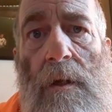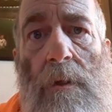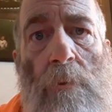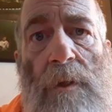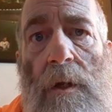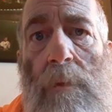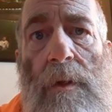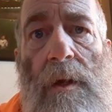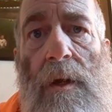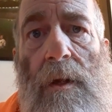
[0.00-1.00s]
Don't tell me
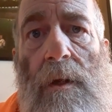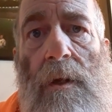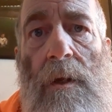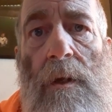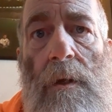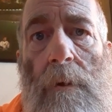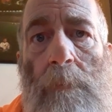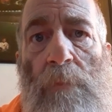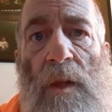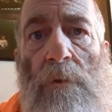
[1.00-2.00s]
that.
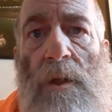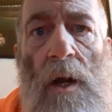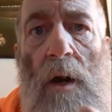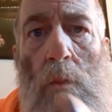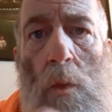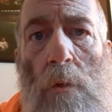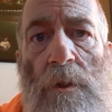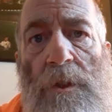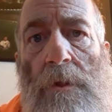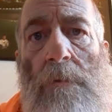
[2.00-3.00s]
Because God
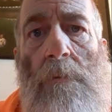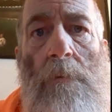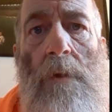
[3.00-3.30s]
warned you.